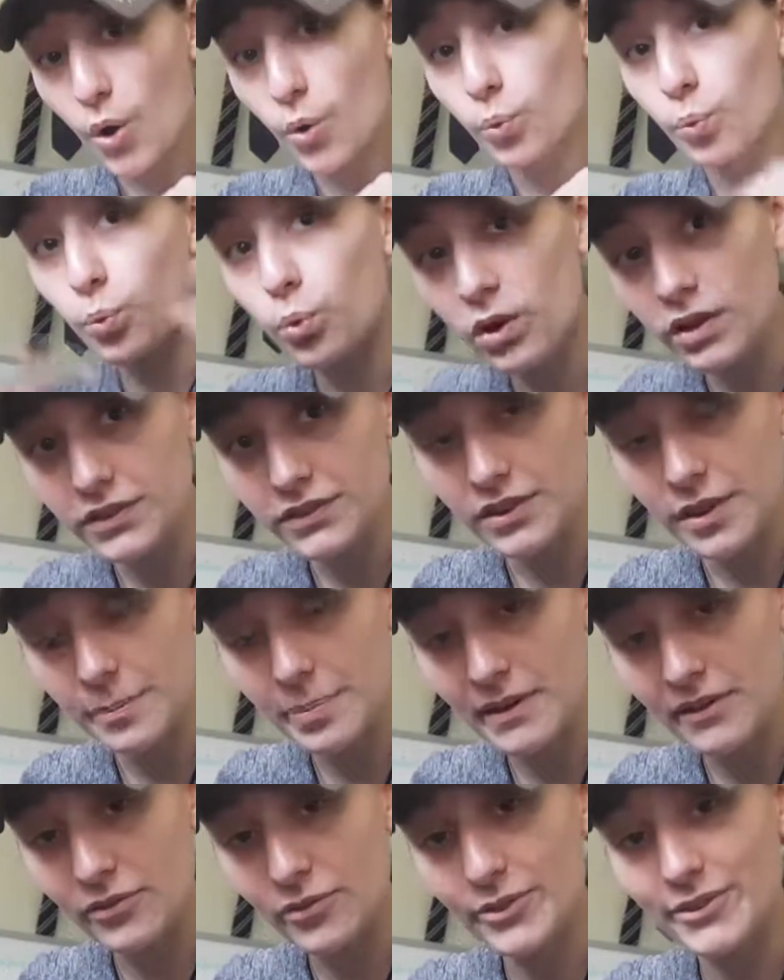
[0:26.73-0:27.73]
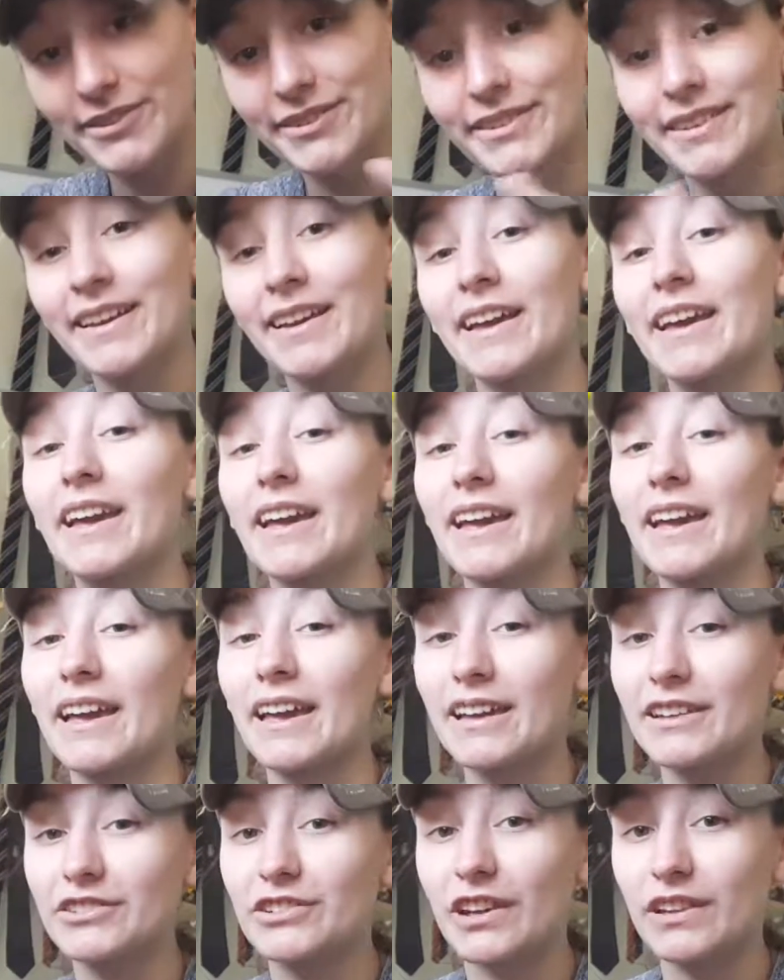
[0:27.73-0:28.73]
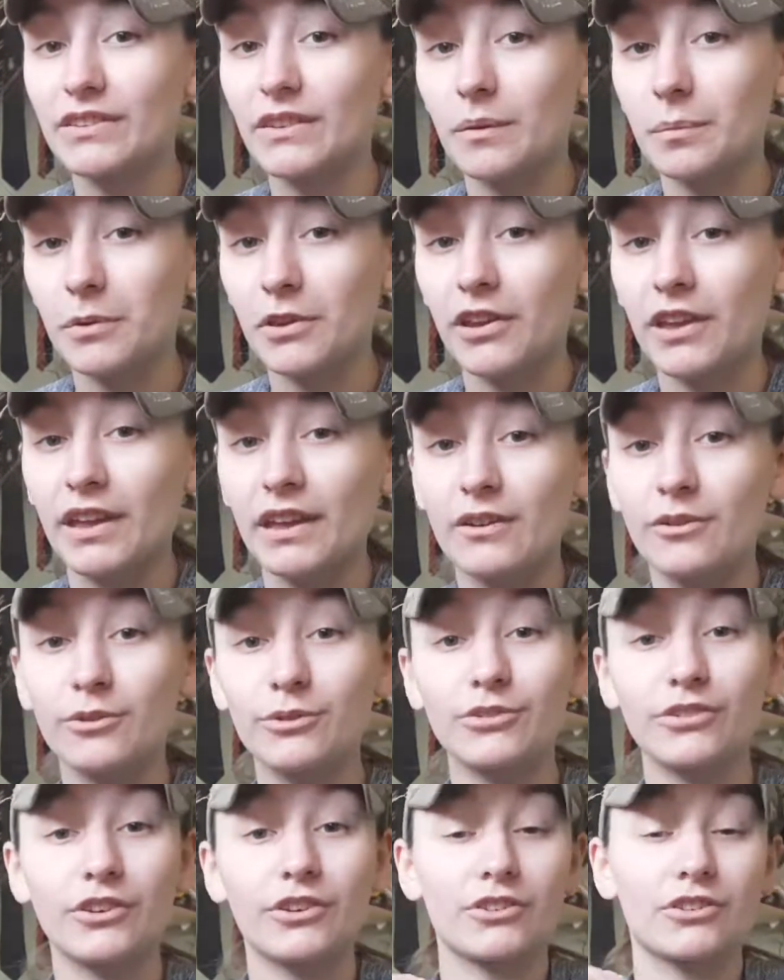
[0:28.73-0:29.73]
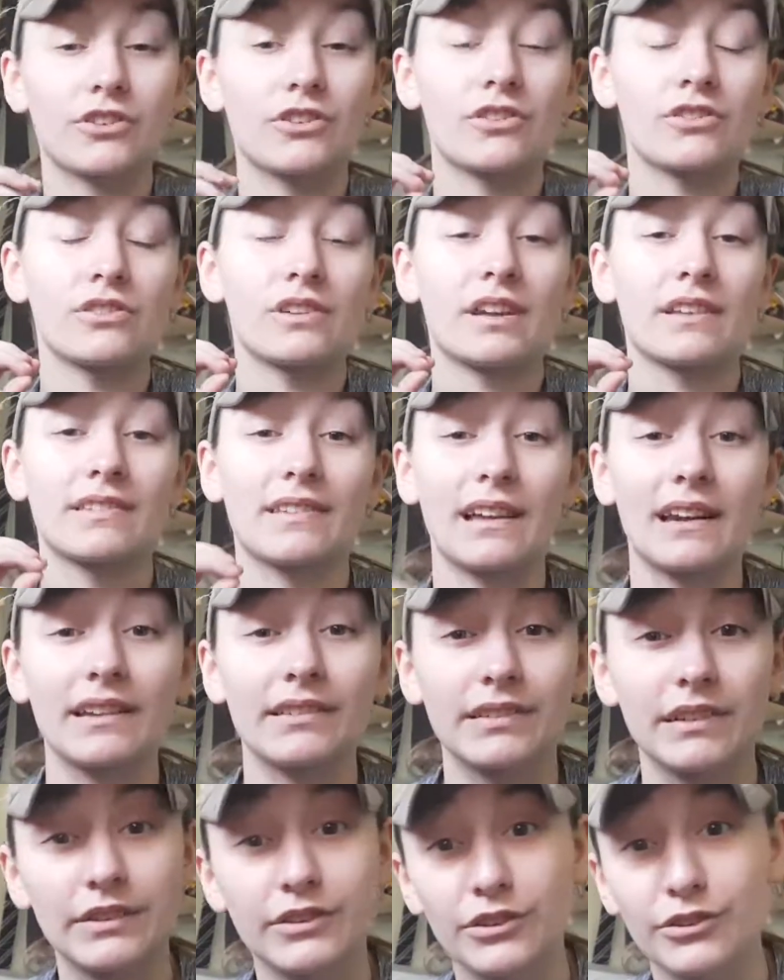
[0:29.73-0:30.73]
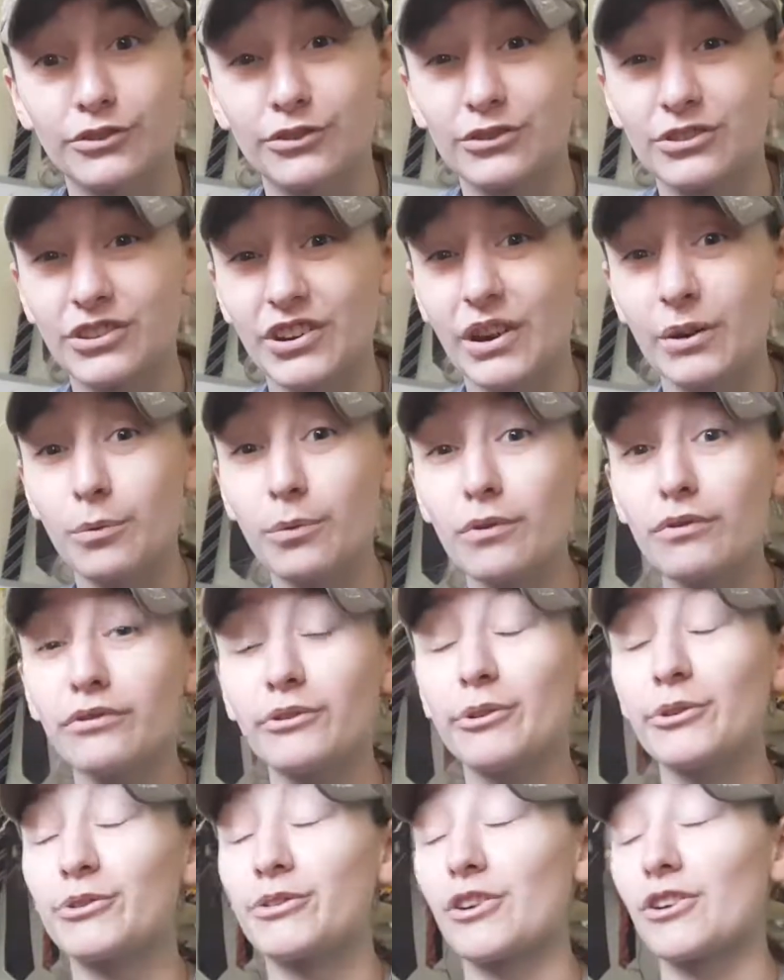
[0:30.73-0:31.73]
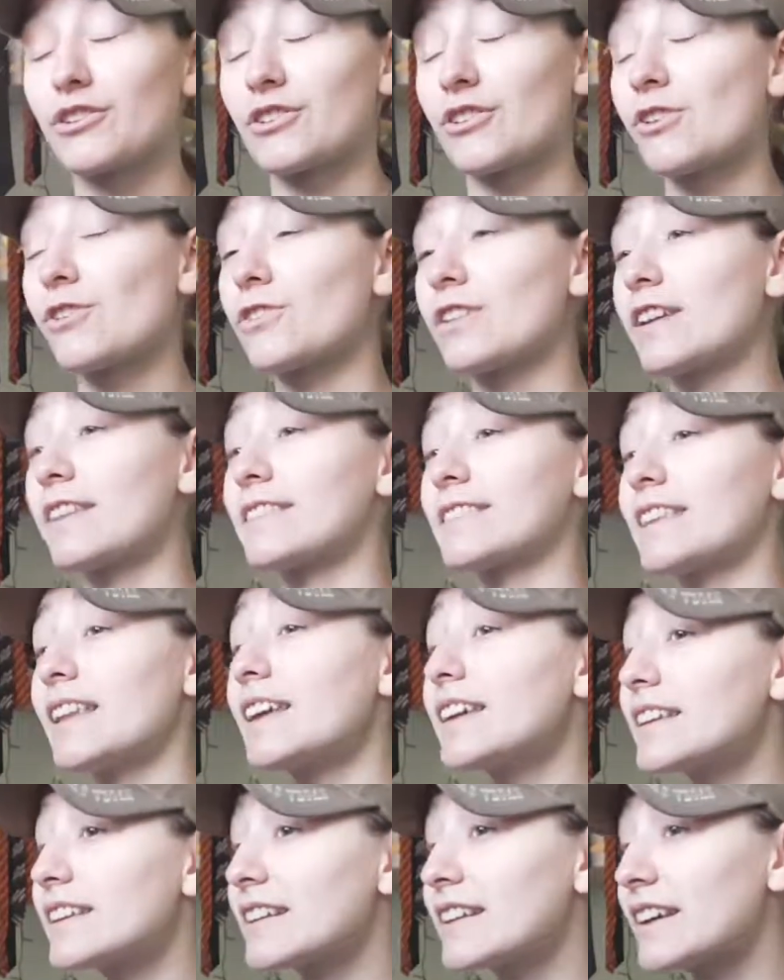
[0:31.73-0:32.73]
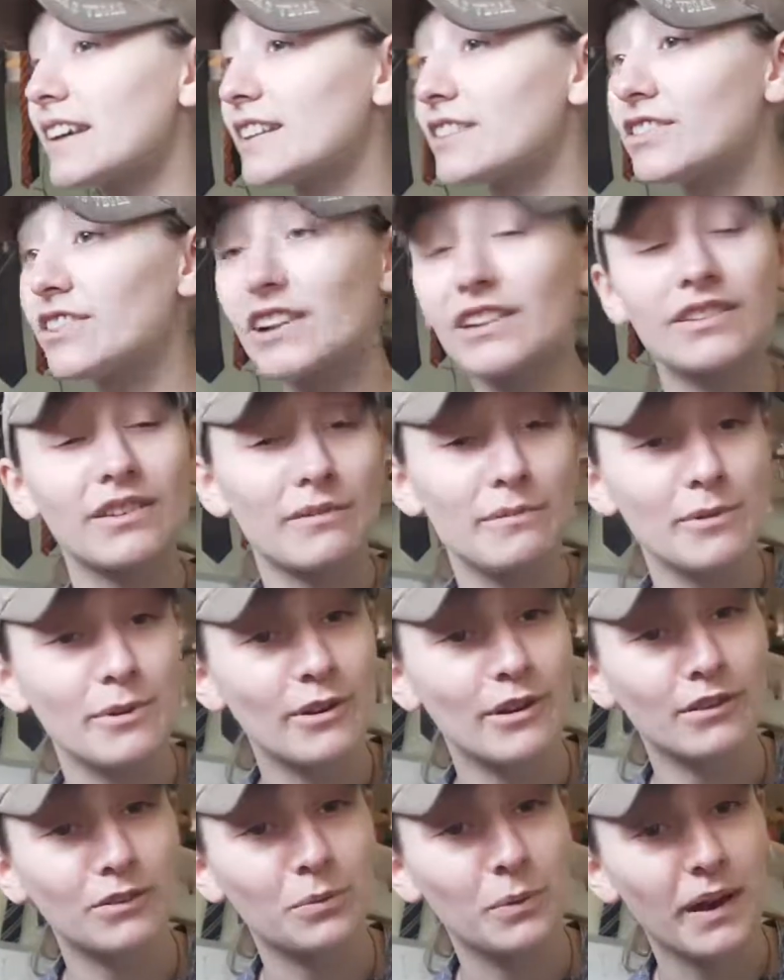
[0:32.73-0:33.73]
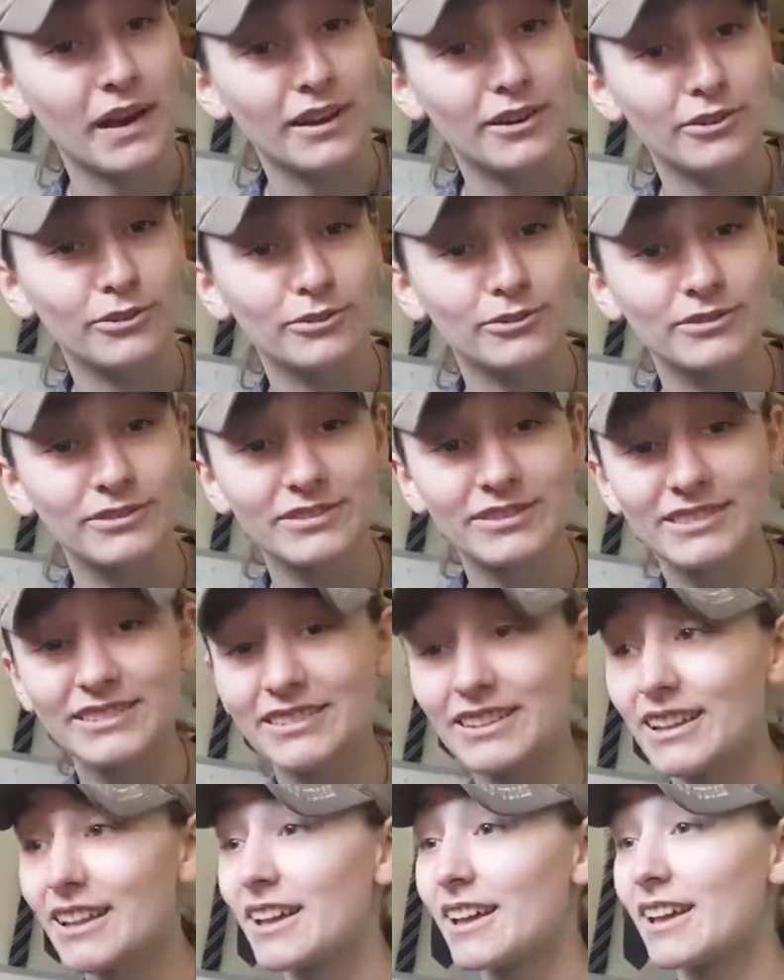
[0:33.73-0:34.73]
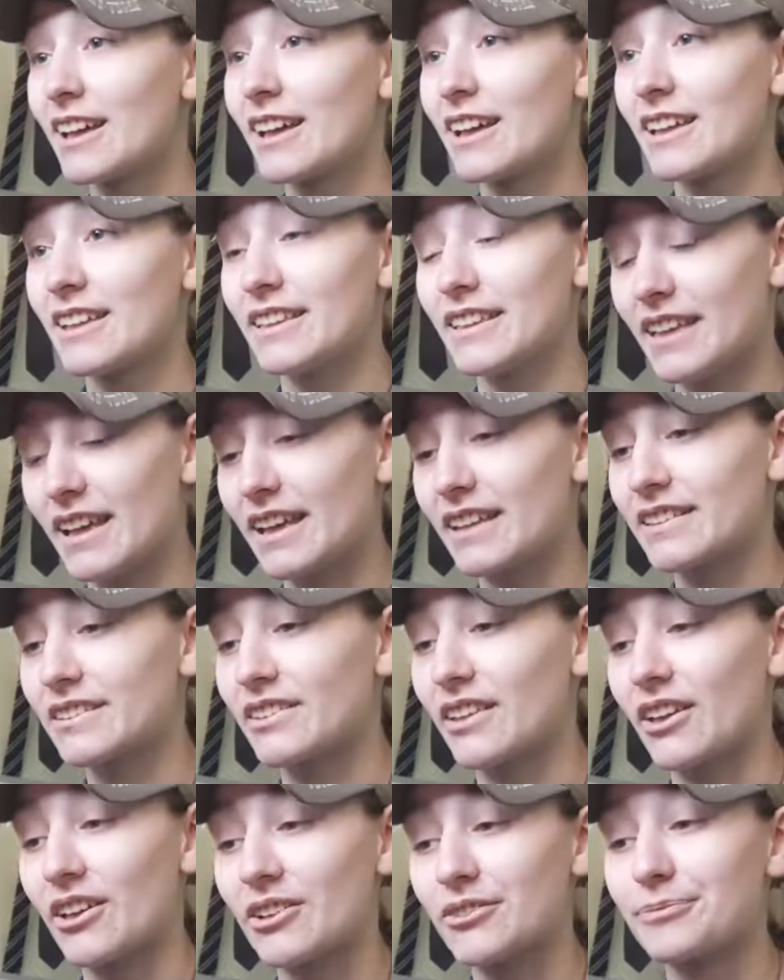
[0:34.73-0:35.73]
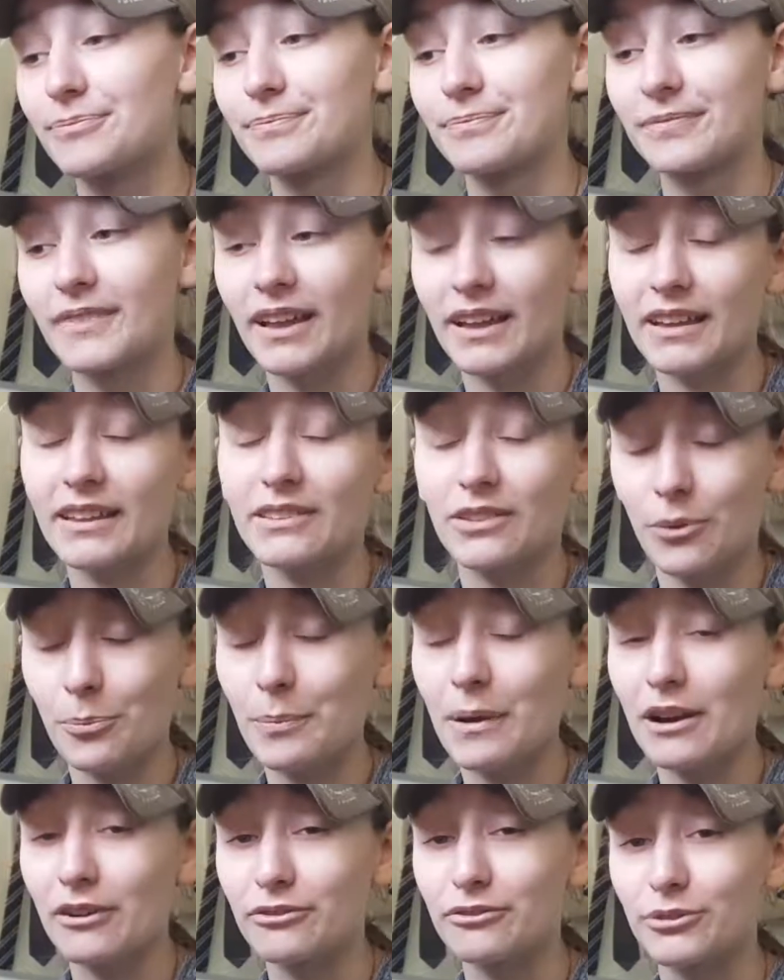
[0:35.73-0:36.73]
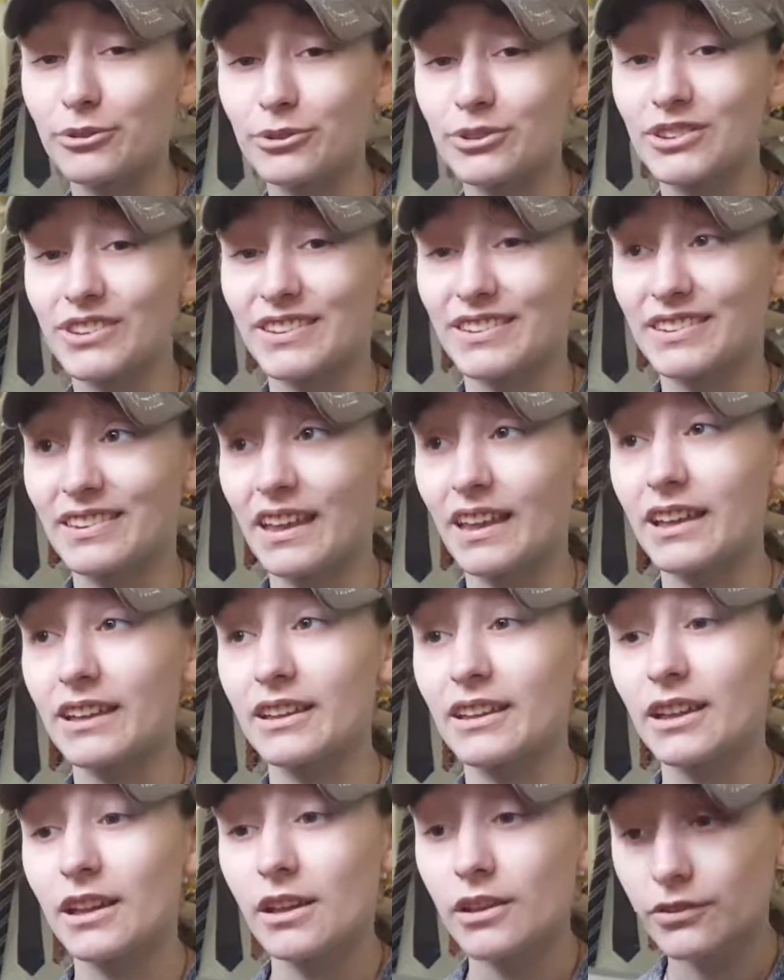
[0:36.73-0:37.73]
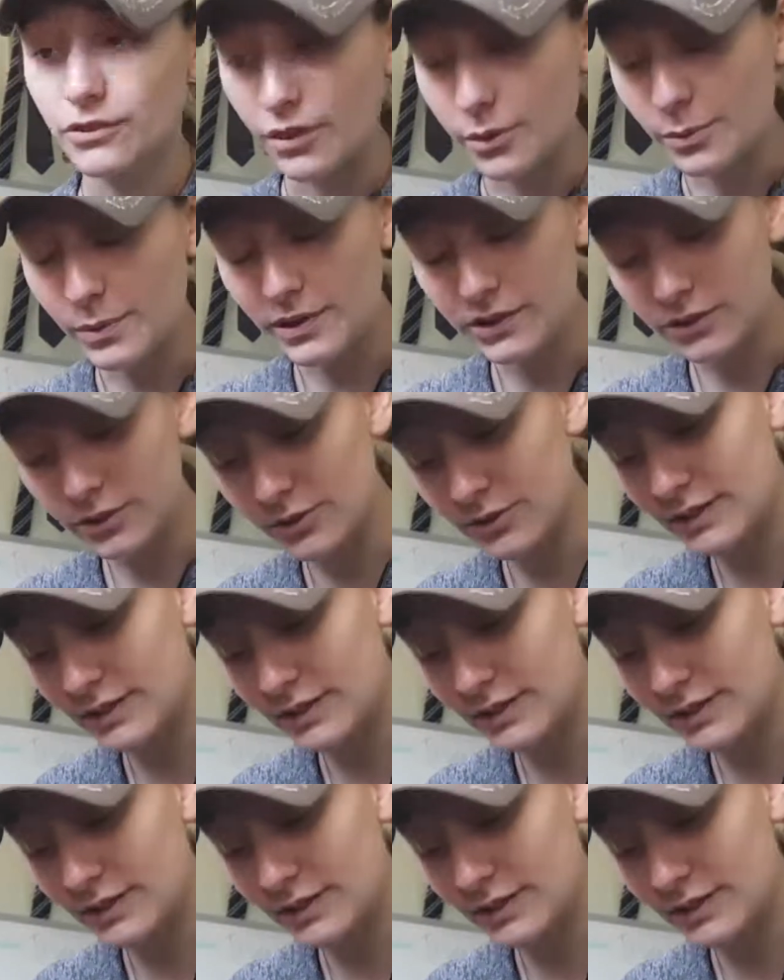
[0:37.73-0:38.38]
What's up, everyone? AJW here, also known as AlexanderJWolf, also known as Lycan AJW as well. Yes, that is a mouthful to say. So we're doing a